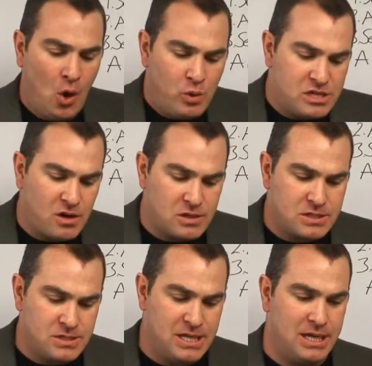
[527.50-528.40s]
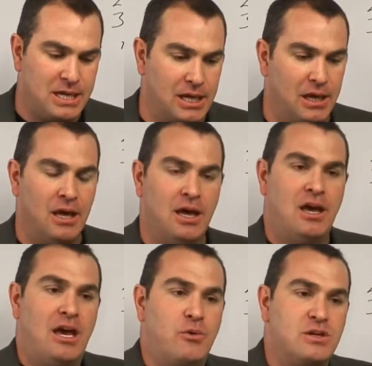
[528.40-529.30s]
we start sinking,
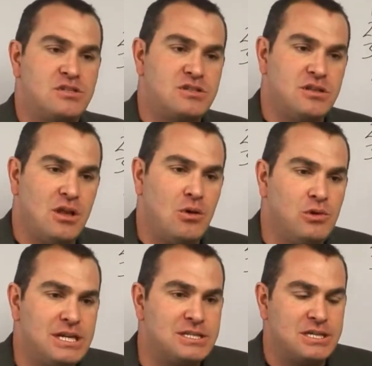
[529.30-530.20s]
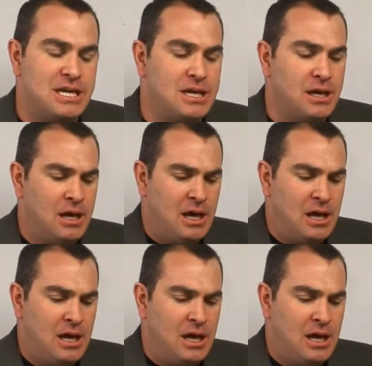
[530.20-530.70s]
and we slowly sink,